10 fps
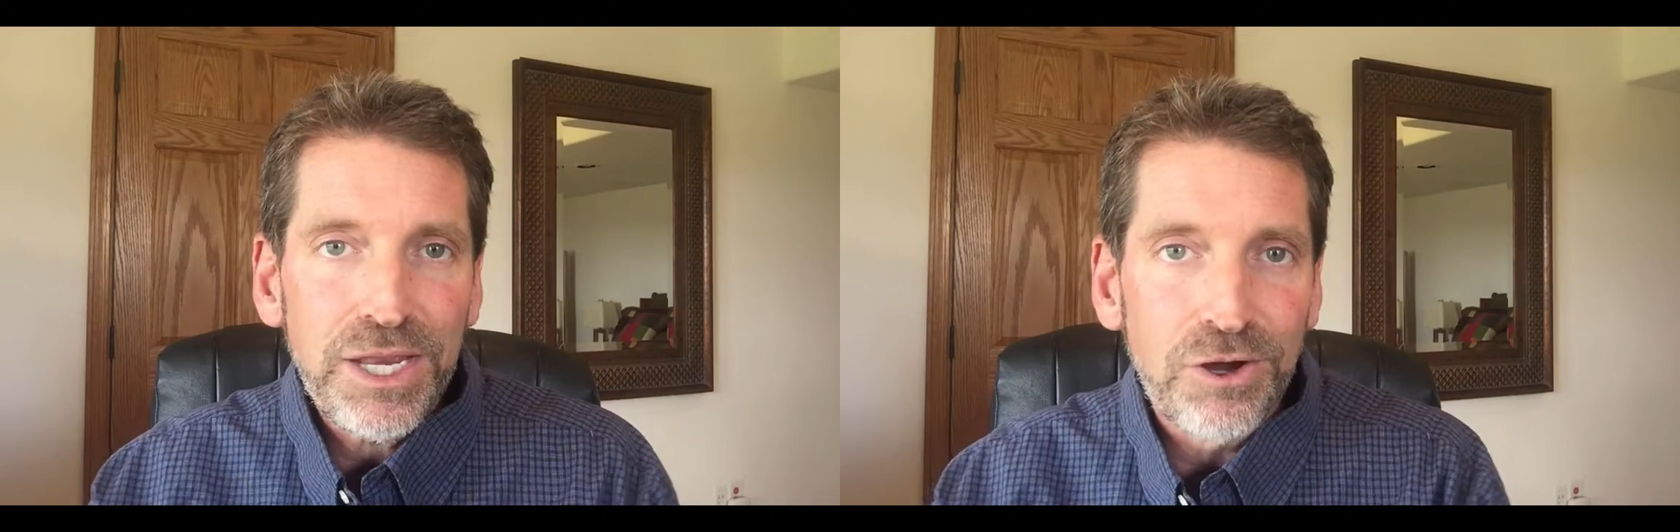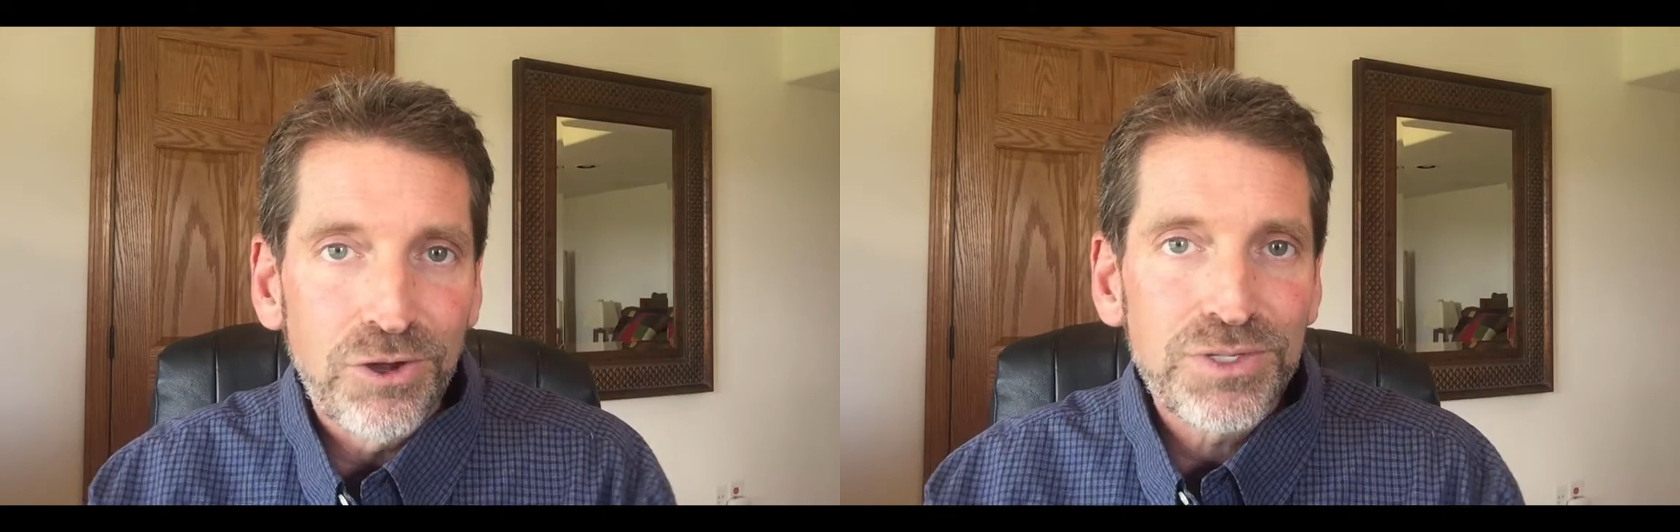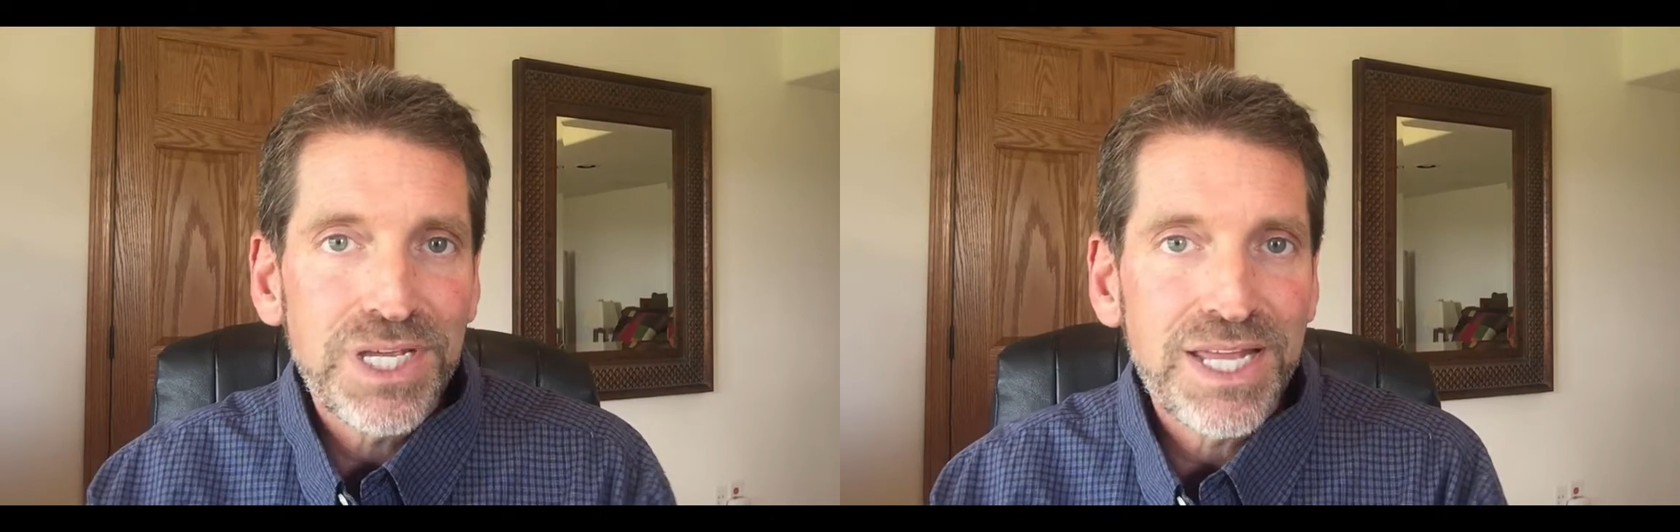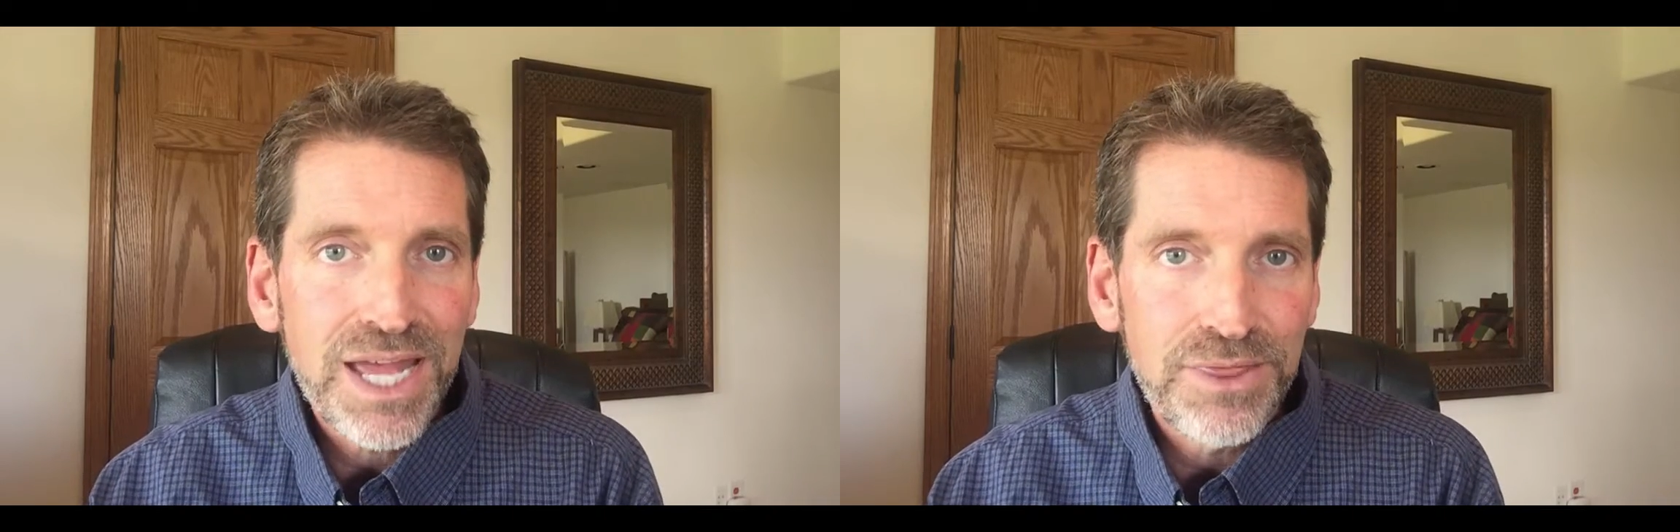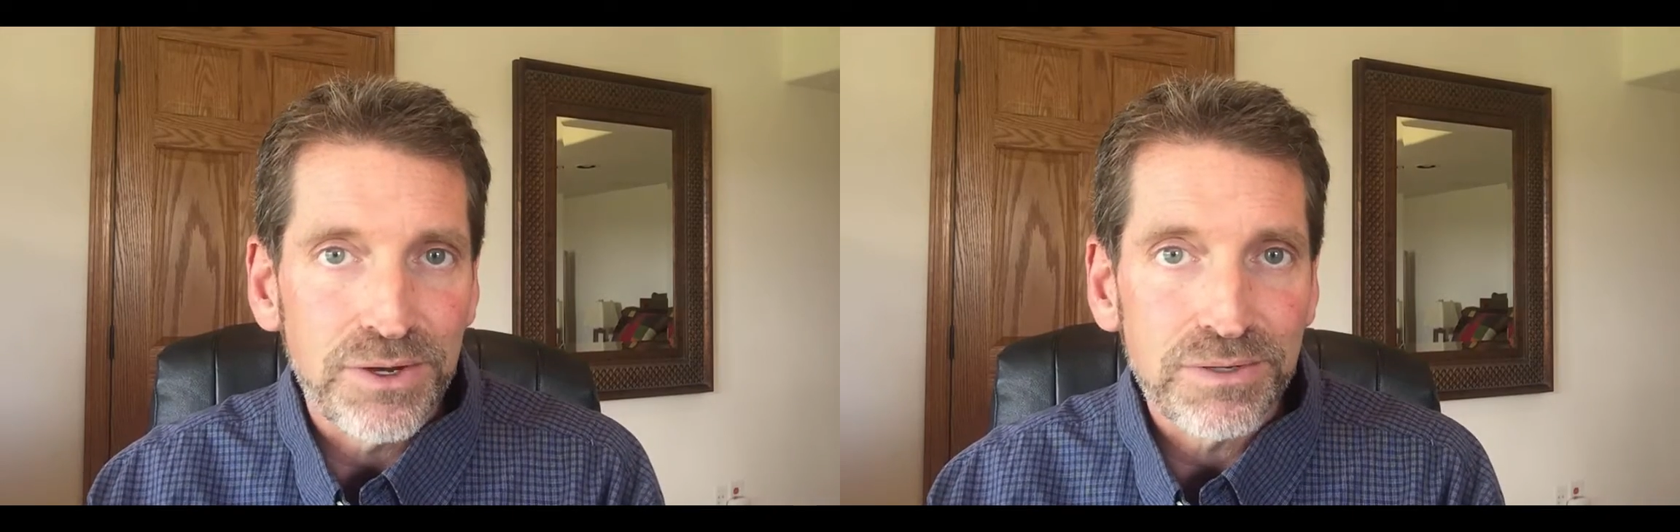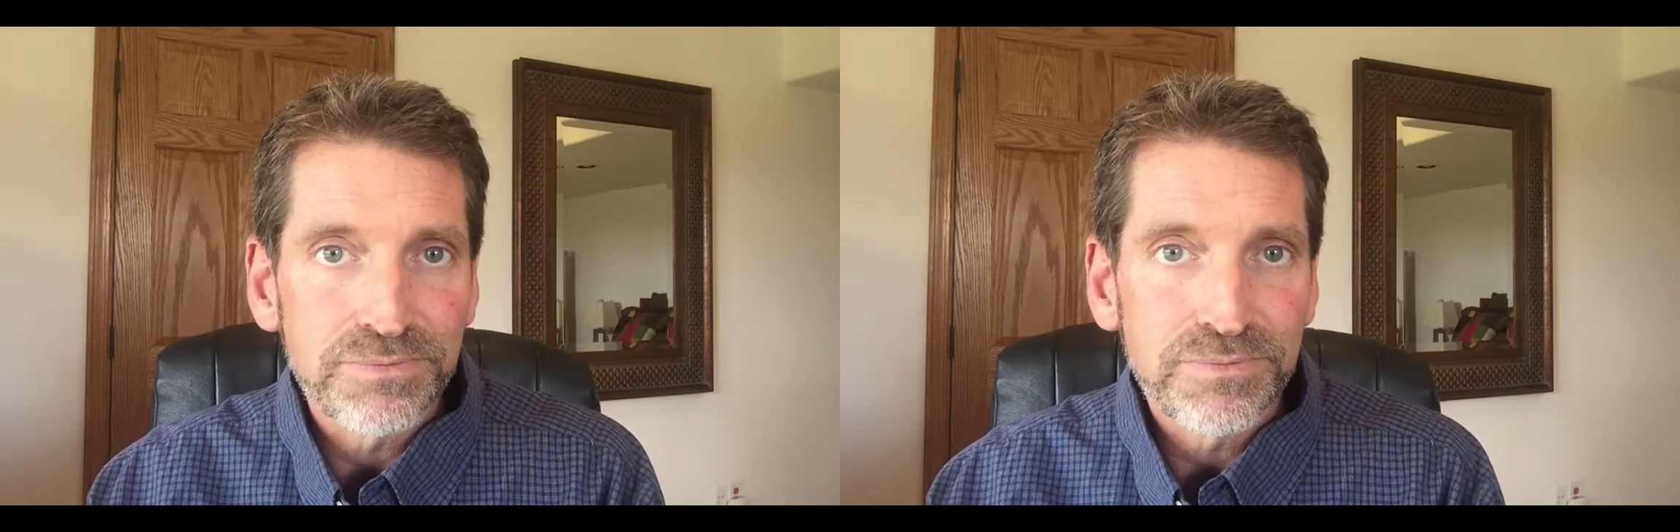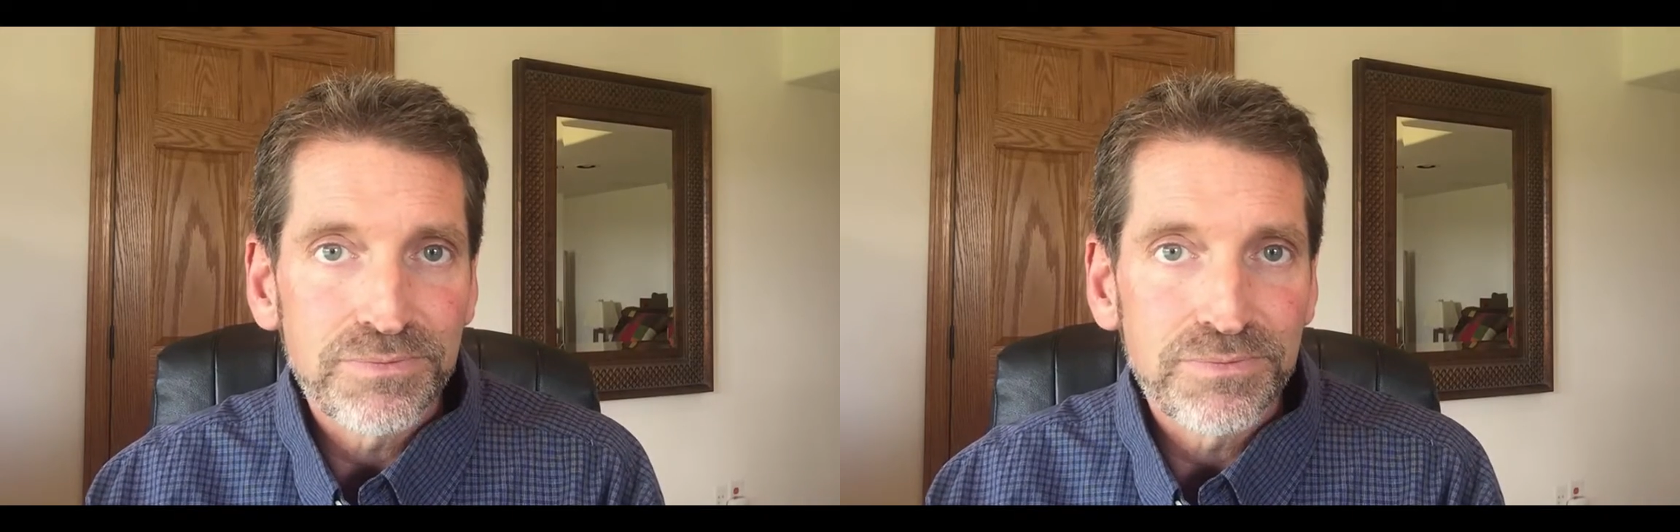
it all together.